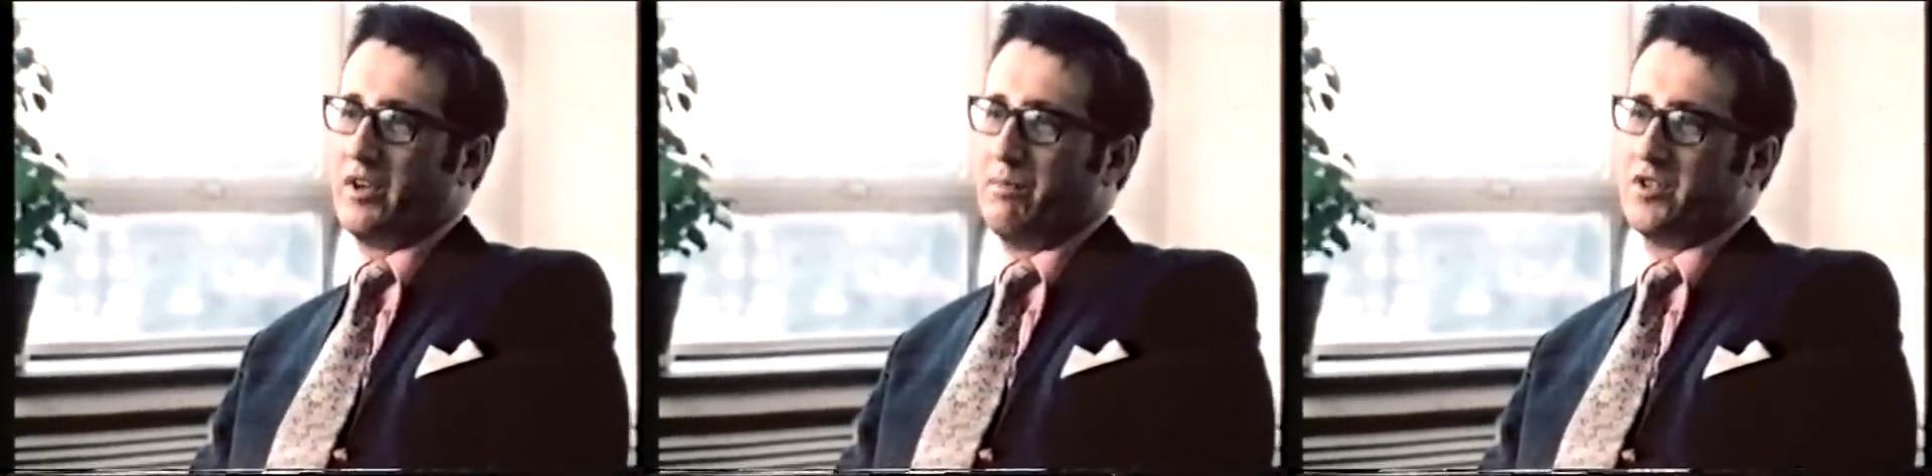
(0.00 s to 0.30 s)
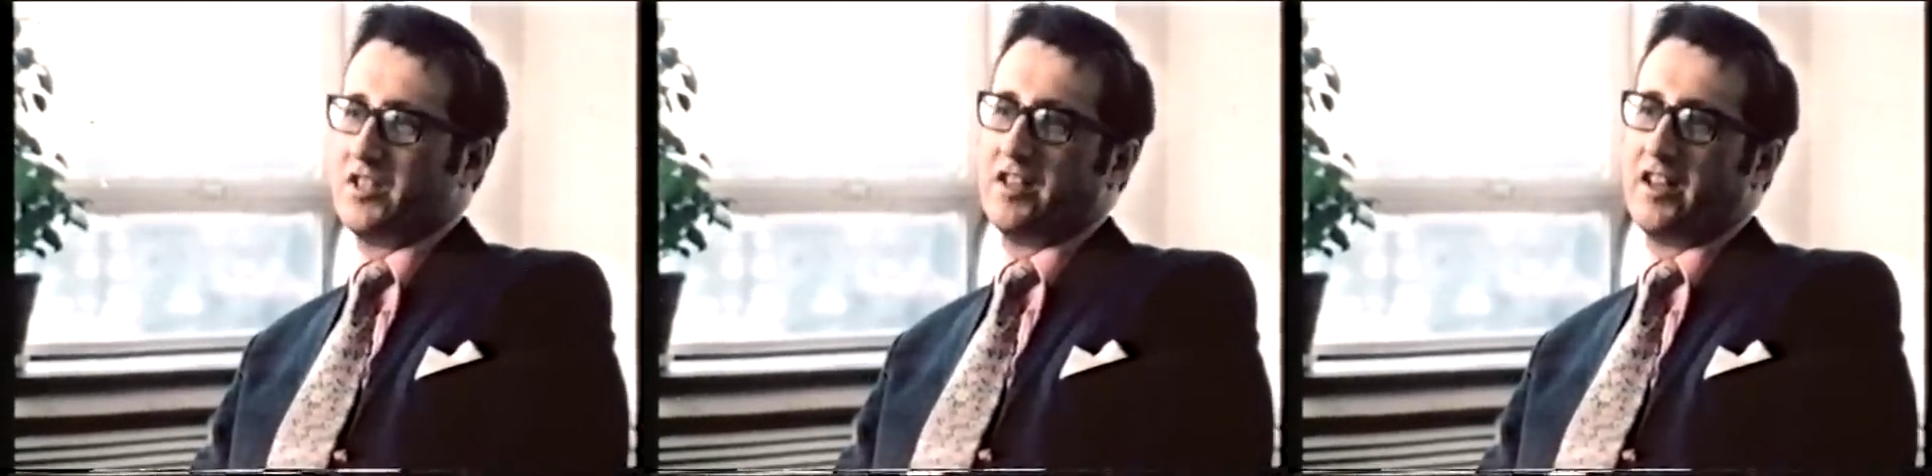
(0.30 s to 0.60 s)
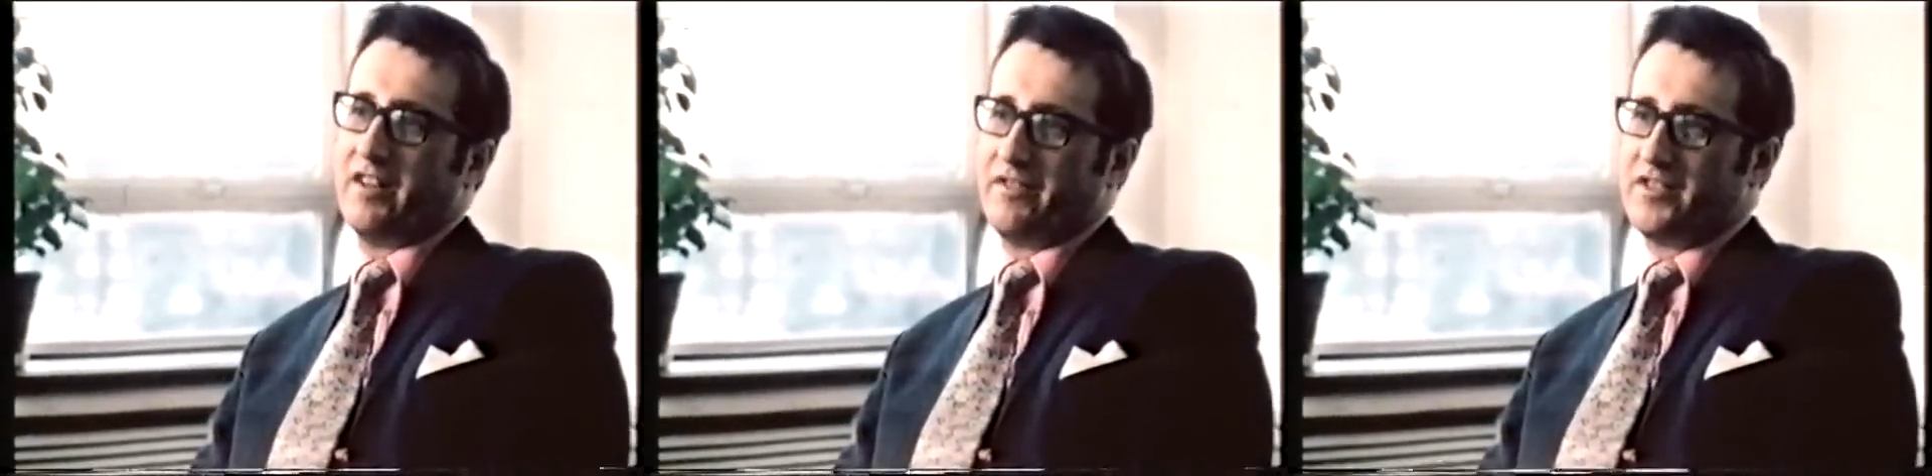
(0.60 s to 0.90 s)
we put
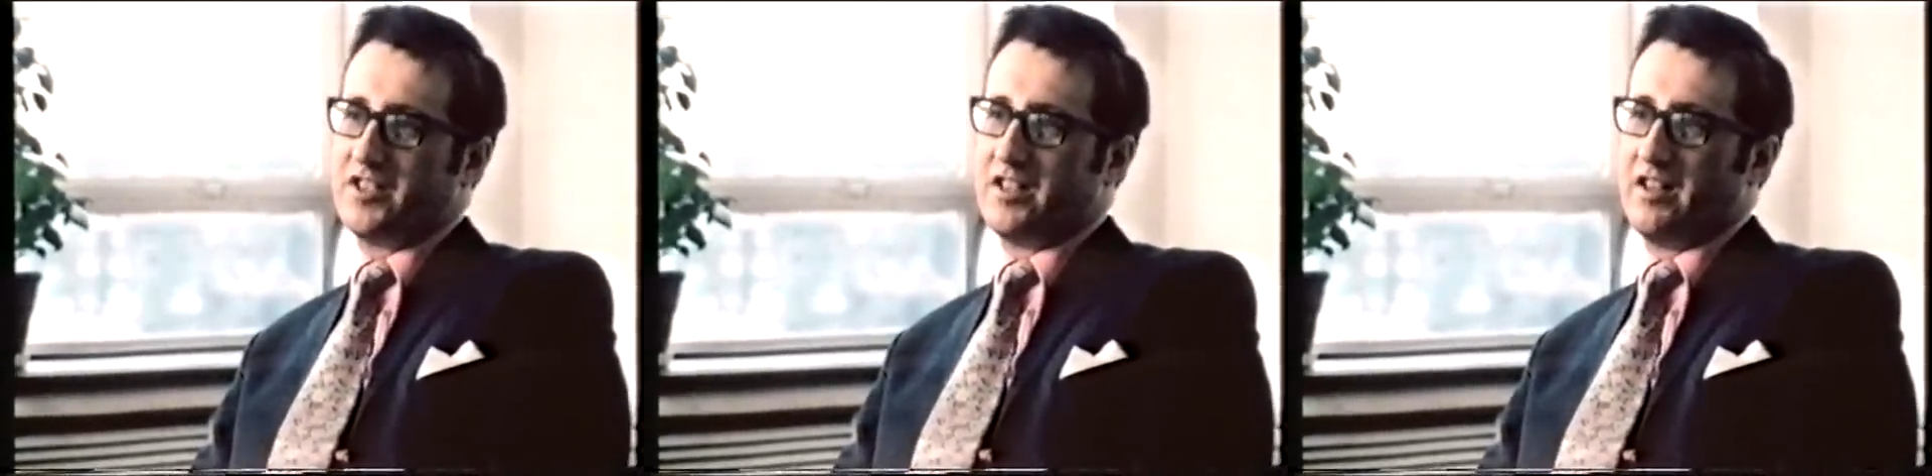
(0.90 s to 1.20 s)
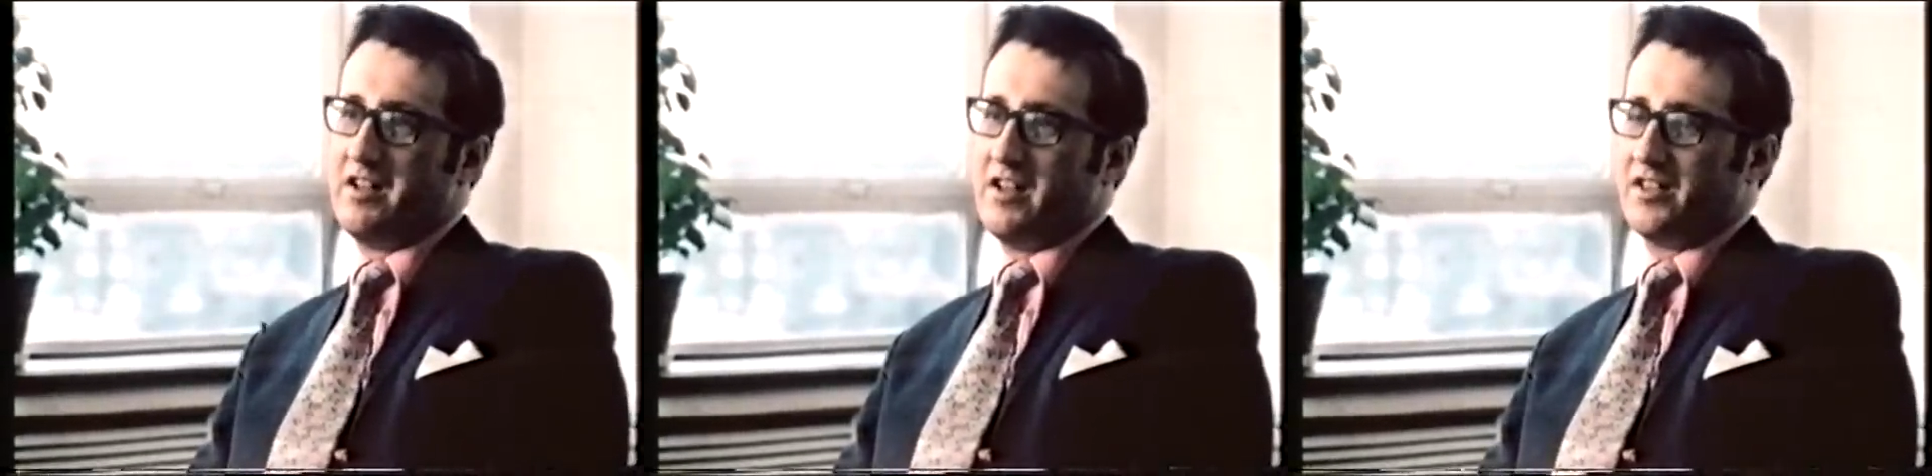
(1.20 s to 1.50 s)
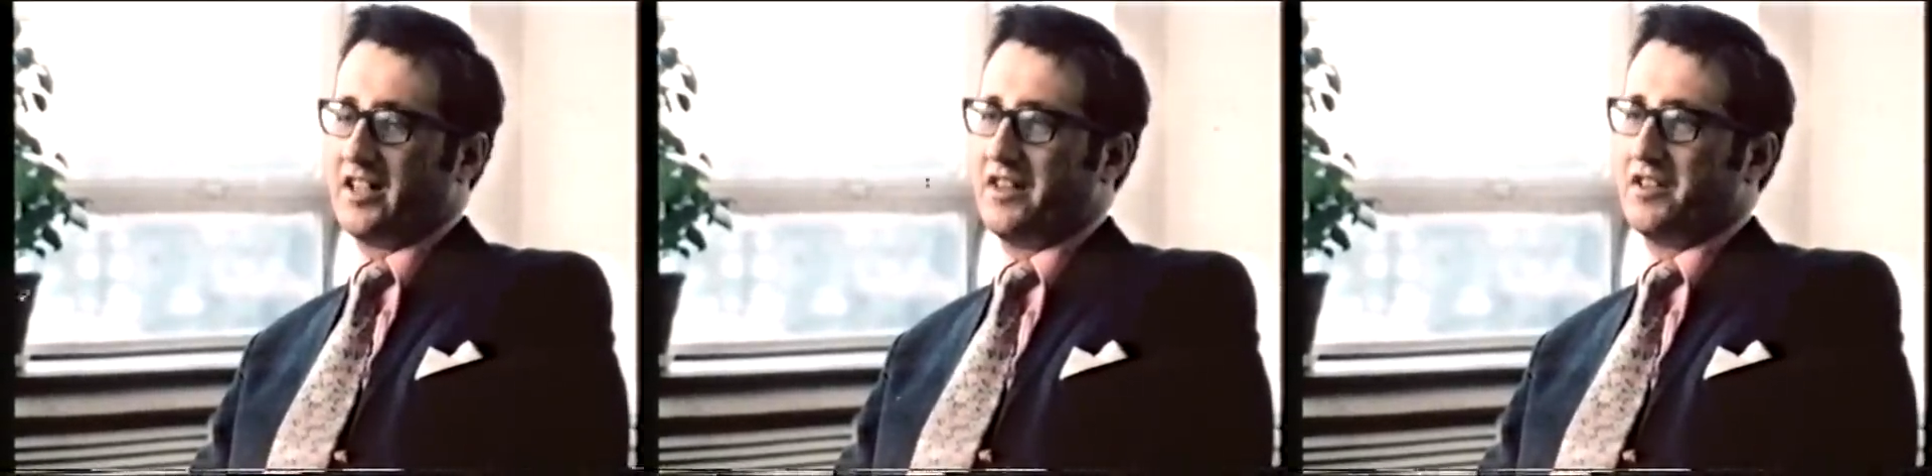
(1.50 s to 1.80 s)
in lifts
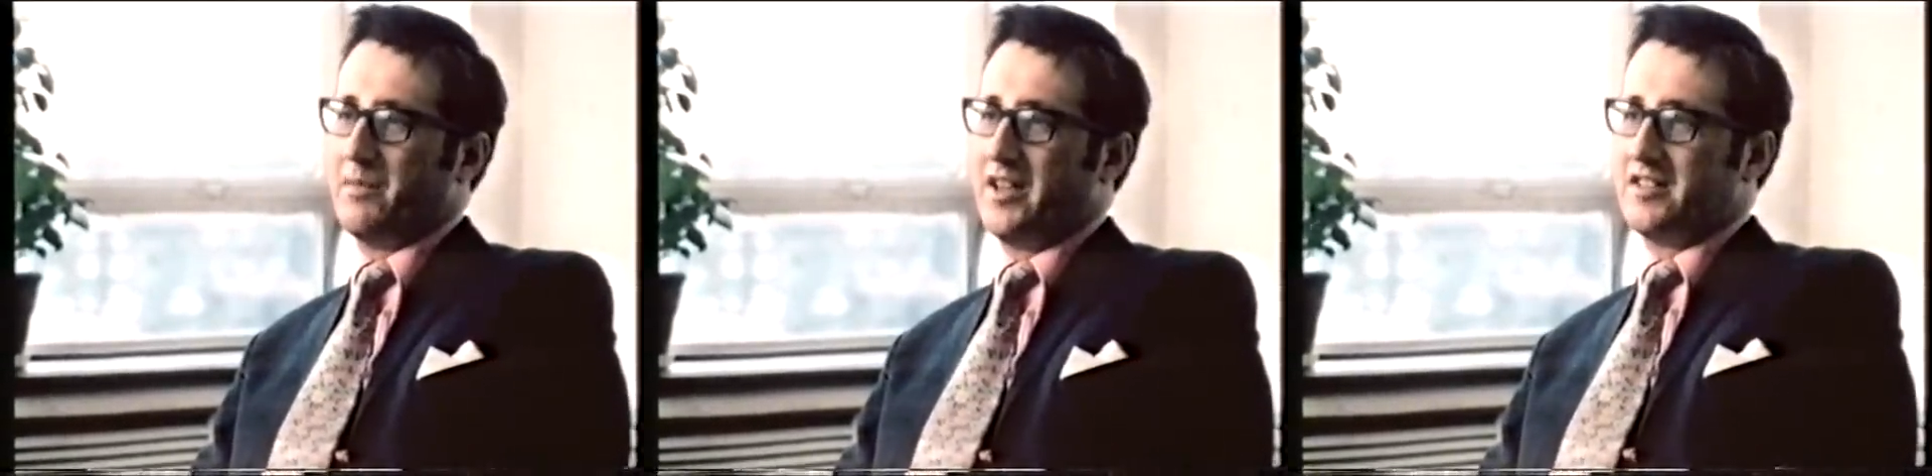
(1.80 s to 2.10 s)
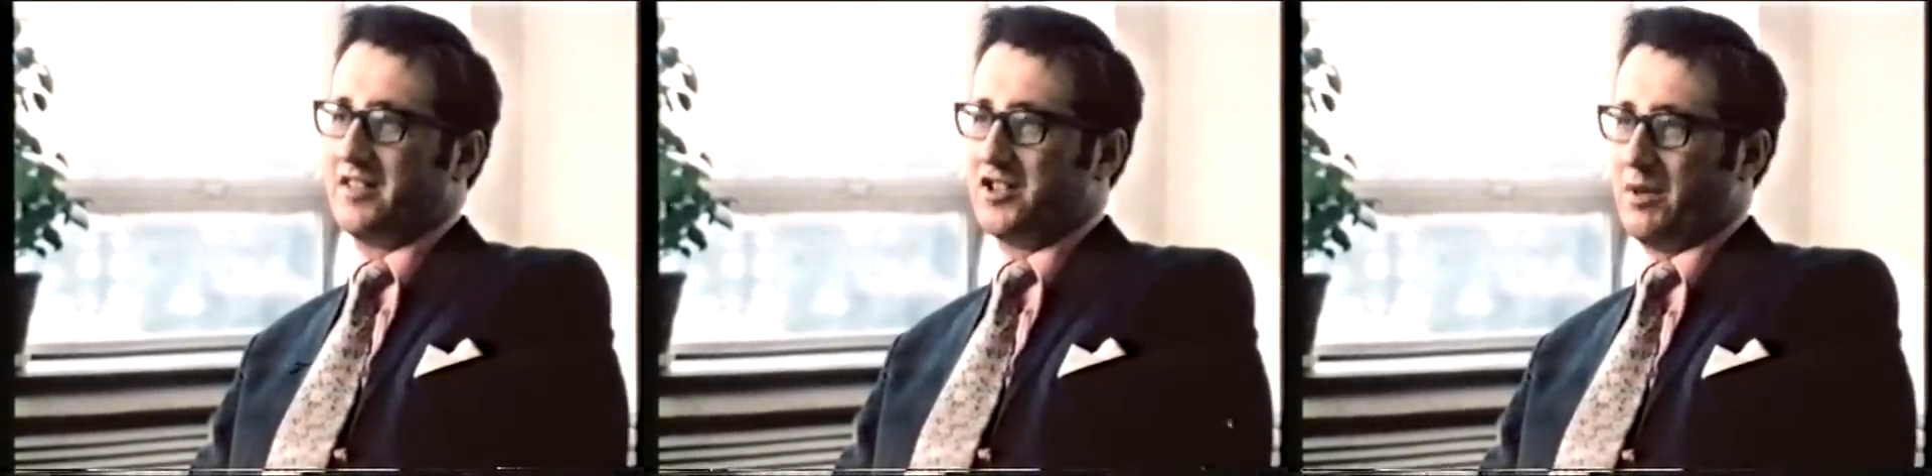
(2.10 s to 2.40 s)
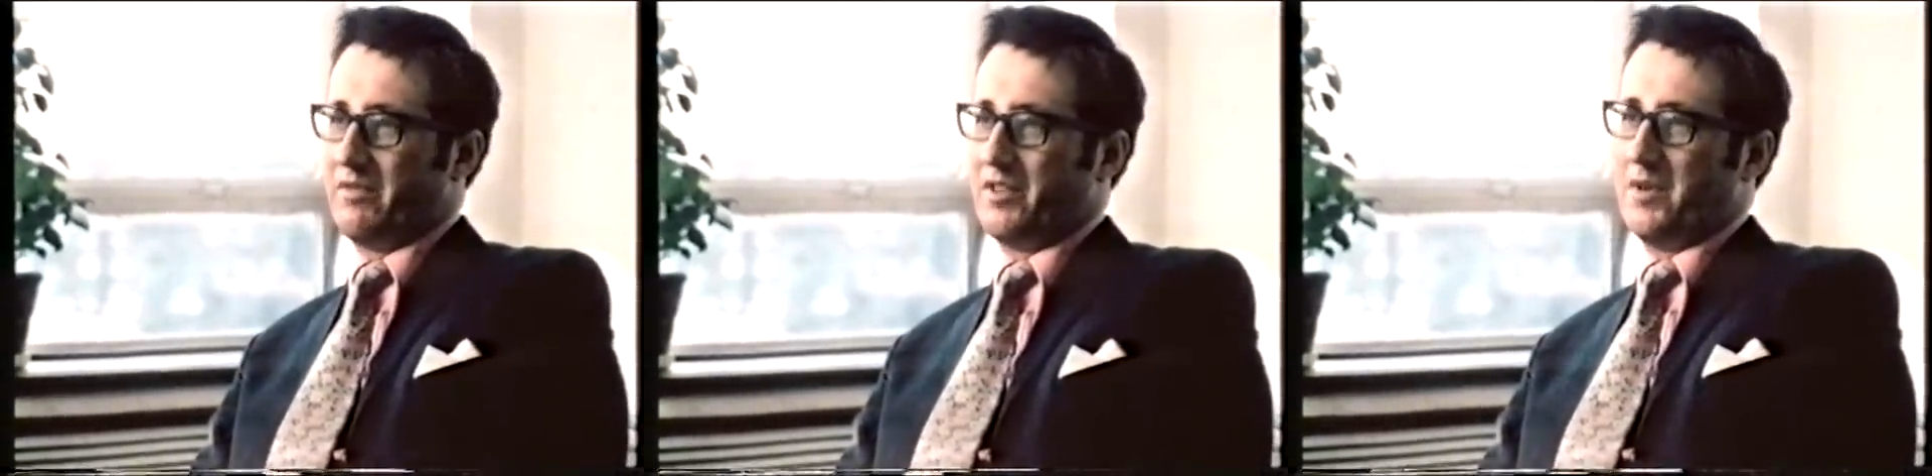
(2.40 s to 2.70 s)
to get the men to the top